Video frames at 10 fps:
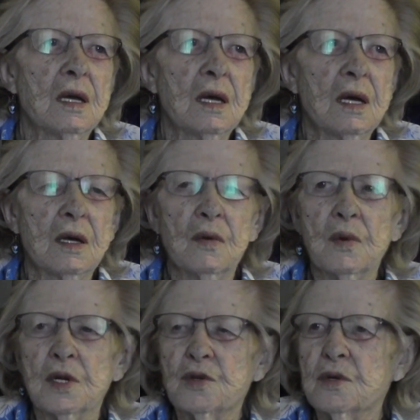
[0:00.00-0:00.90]
And
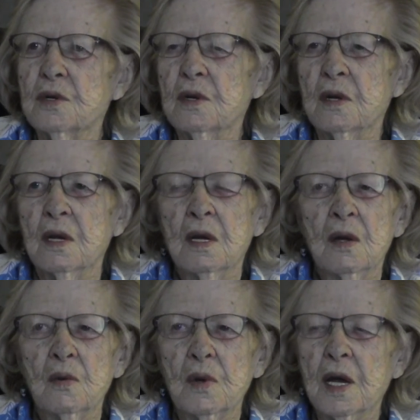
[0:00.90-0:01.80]
which
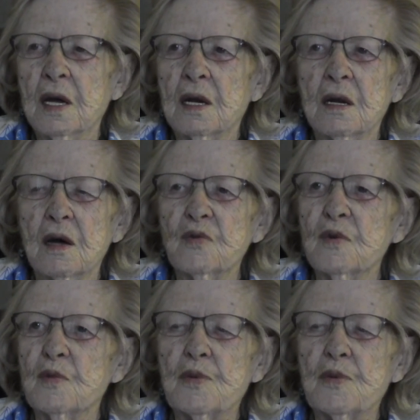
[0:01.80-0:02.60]
we had enough of a